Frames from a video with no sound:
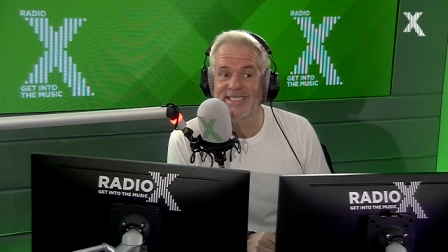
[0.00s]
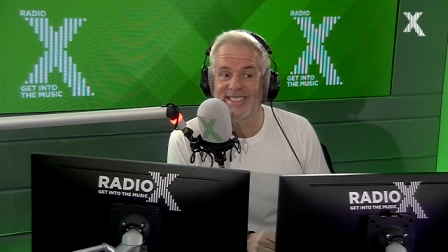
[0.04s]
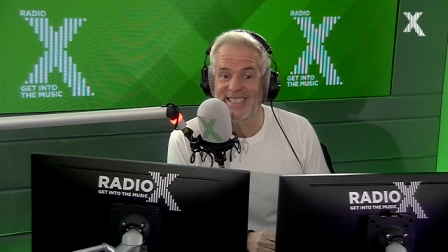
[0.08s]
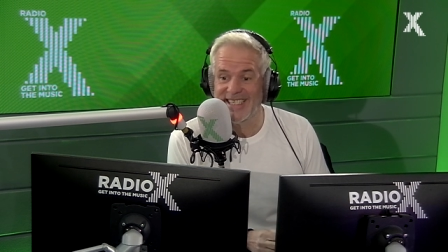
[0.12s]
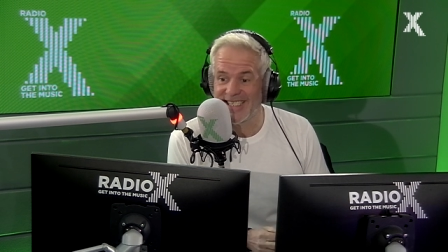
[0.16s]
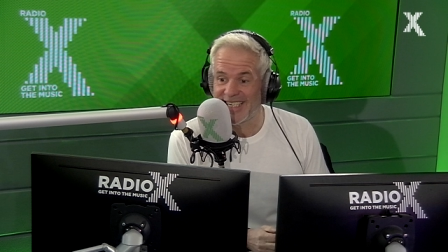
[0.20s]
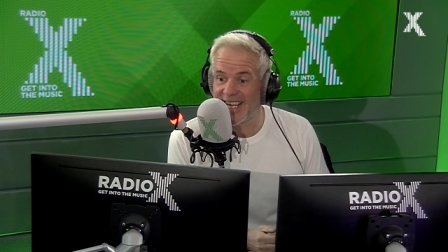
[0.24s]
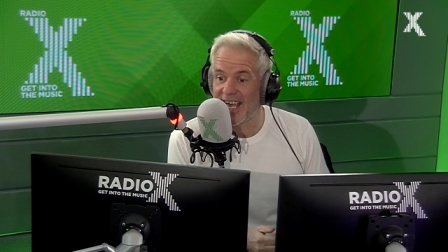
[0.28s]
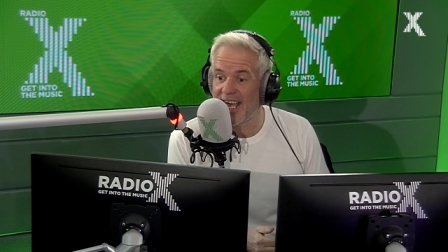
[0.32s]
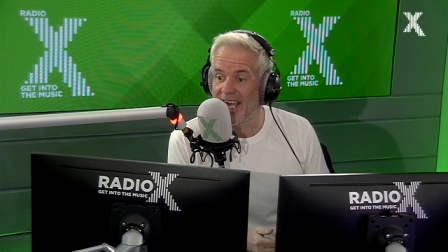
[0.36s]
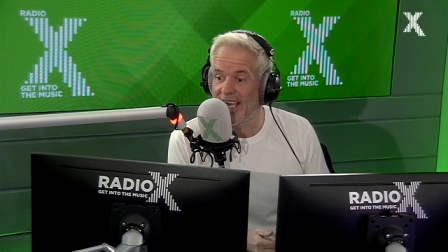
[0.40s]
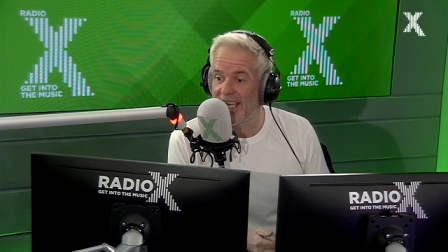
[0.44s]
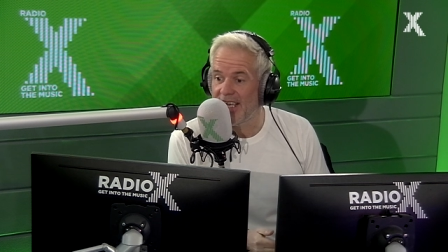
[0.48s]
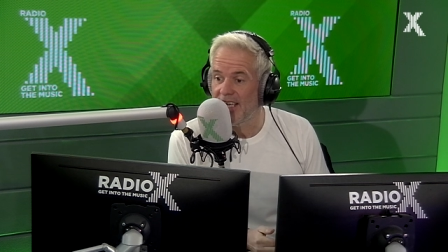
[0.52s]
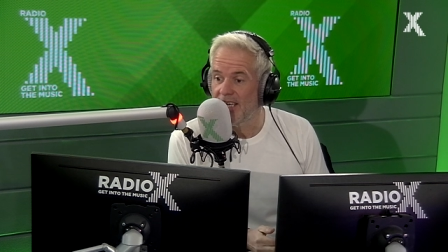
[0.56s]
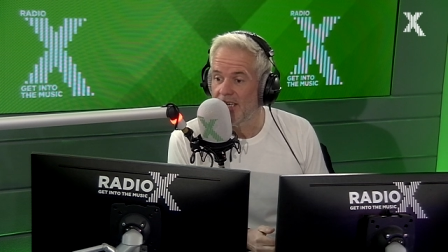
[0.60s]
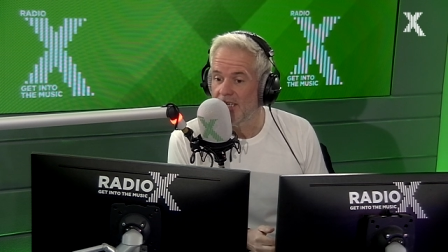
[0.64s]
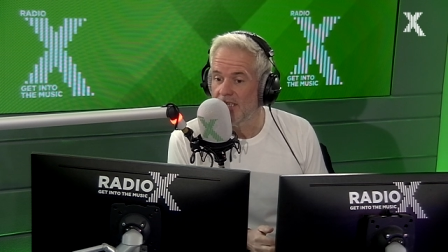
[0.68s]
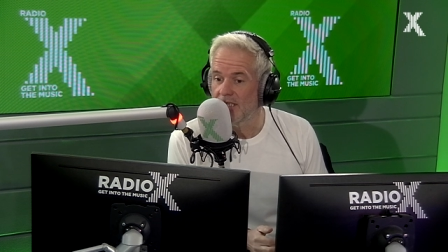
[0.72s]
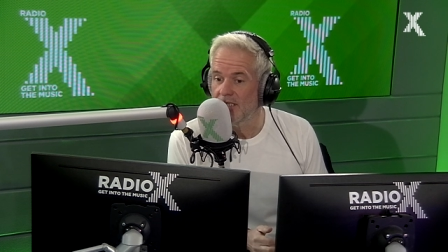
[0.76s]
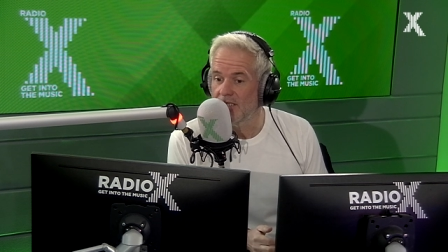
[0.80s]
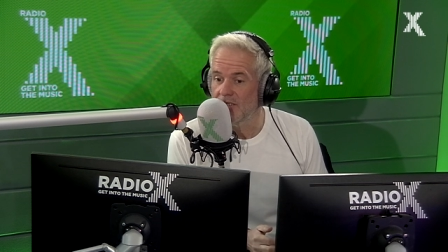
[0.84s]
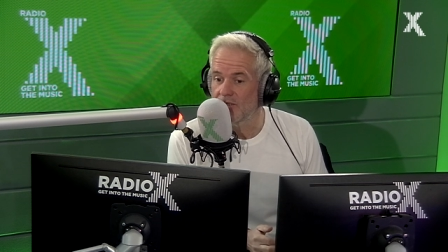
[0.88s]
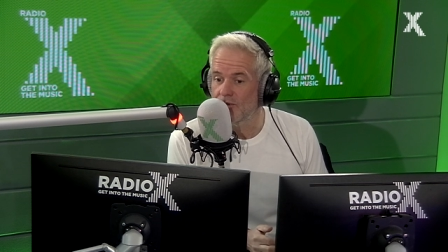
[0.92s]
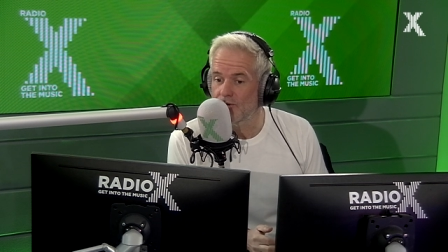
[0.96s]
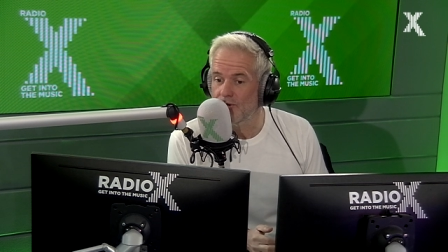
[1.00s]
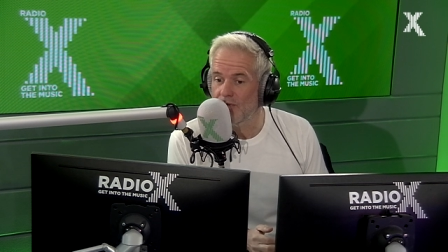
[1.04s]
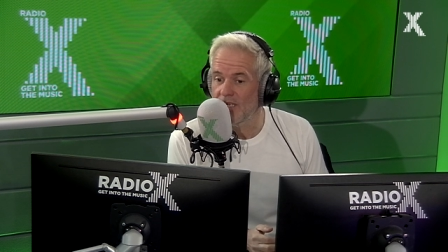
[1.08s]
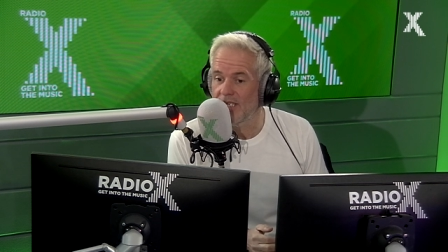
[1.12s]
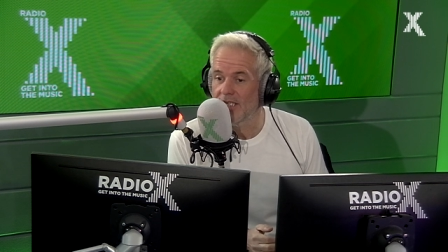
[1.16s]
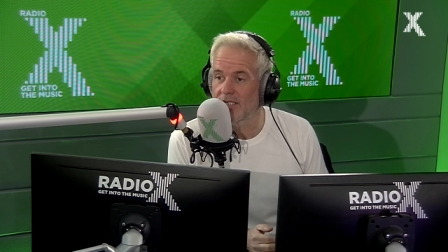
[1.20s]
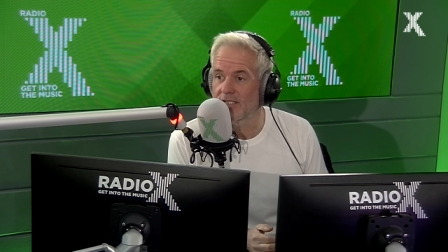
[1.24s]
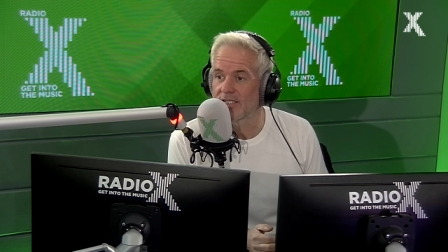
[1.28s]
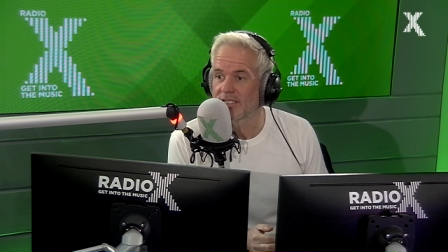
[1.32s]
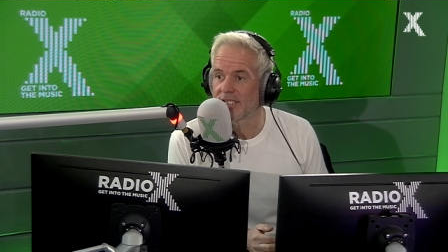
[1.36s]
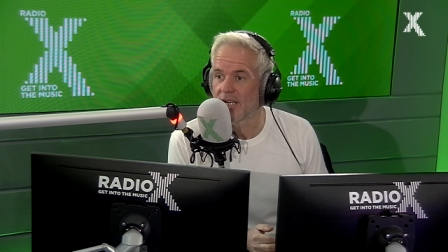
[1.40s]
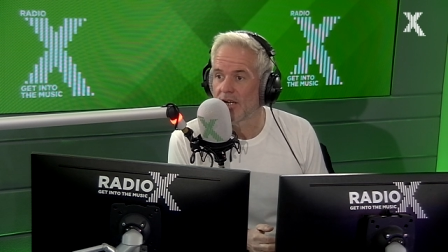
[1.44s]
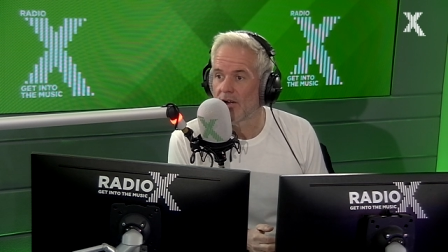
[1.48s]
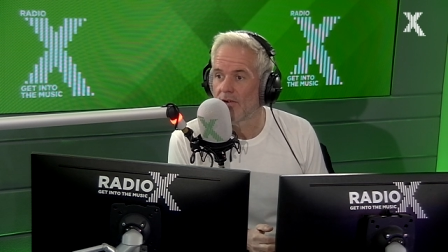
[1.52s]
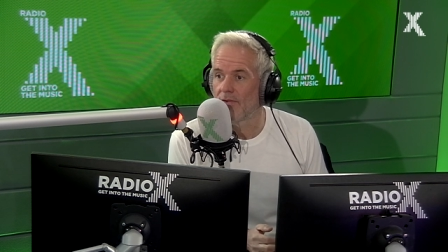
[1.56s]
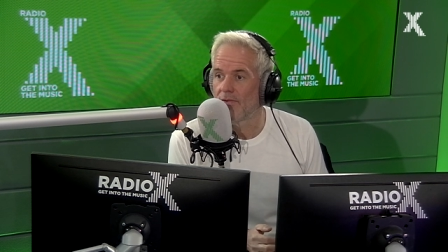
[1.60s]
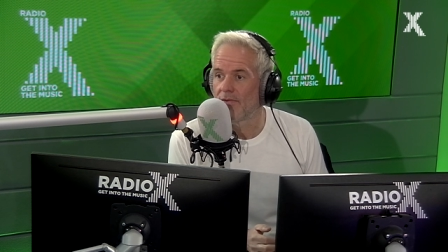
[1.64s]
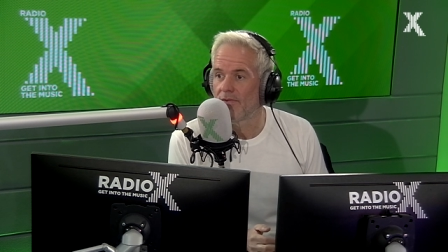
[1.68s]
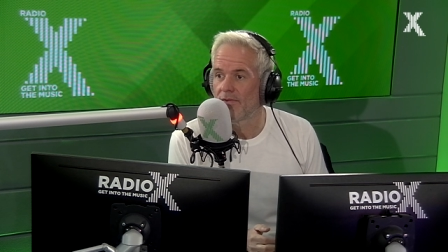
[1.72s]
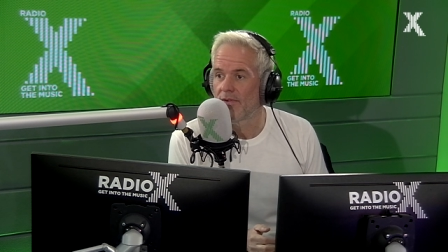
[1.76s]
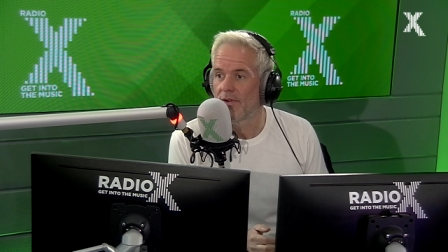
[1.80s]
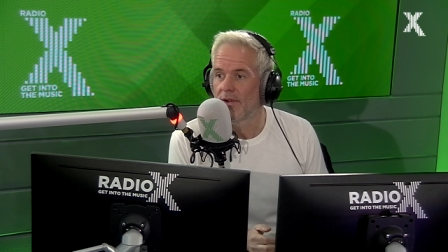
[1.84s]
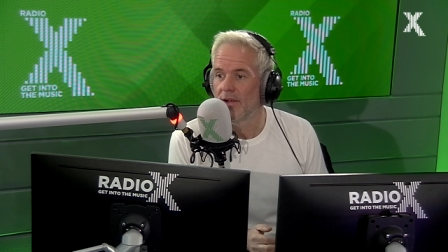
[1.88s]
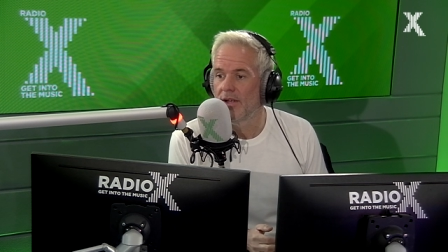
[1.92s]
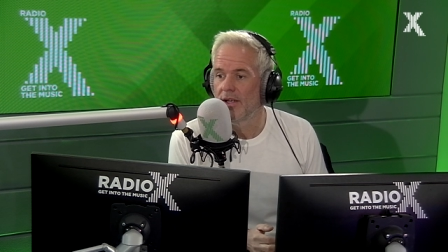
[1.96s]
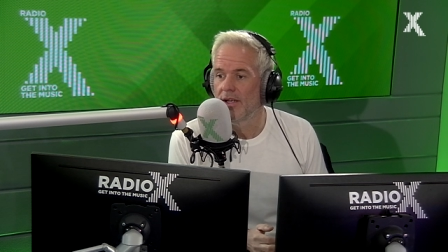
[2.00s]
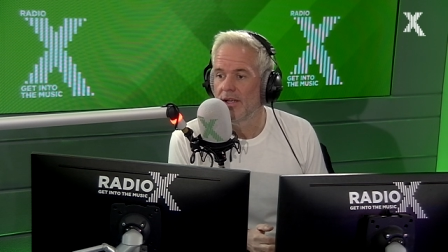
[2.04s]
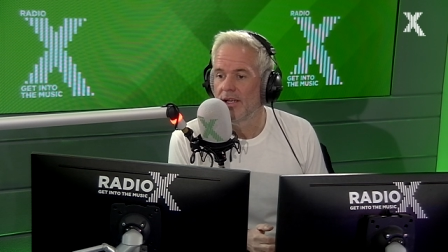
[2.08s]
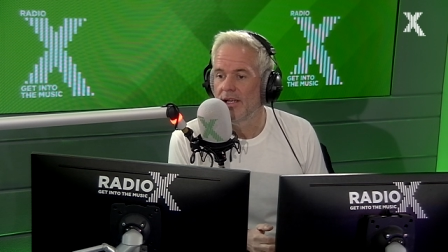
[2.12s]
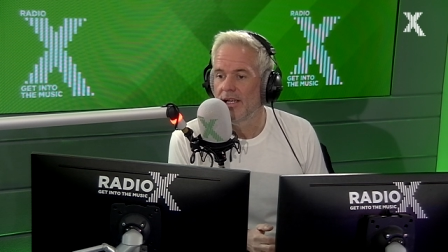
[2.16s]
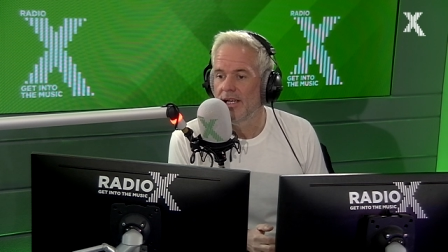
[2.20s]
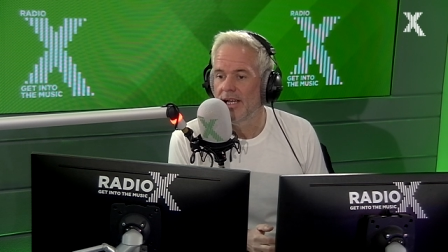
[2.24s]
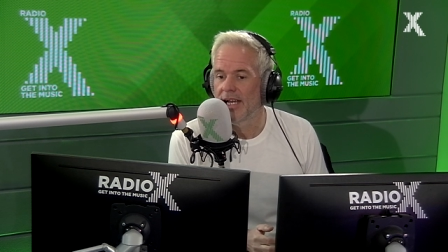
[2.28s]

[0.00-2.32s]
today. Treat yourself. Yes.